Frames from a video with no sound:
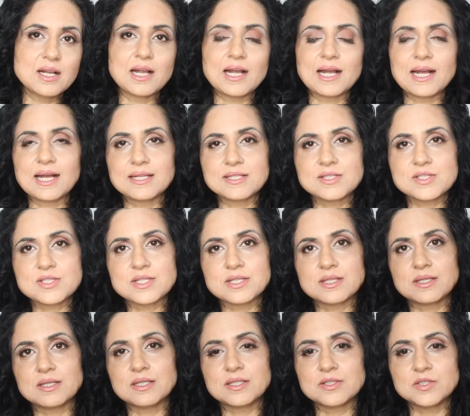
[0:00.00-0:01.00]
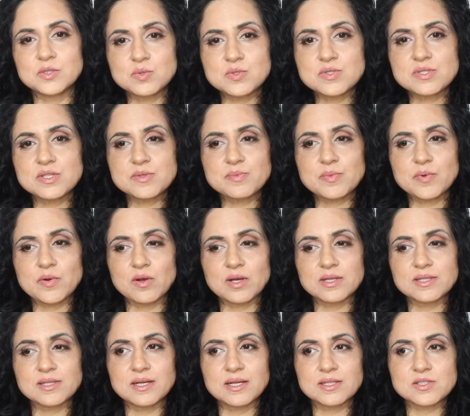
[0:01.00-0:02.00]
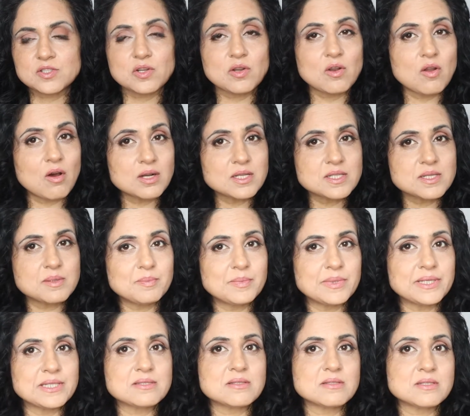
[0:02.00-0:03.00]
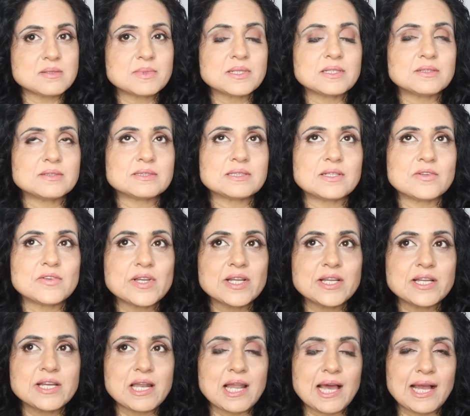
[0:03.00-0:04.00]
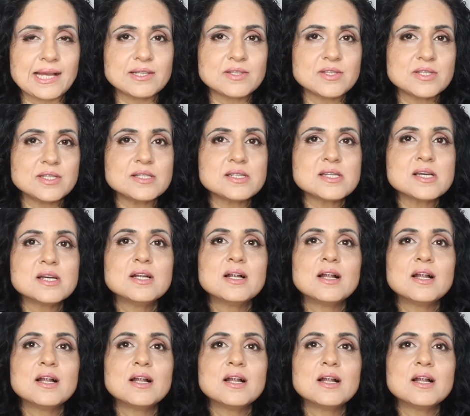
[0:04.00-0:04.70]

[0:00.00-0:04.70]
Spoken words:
and use this product on a long-term basis, because I really liked it.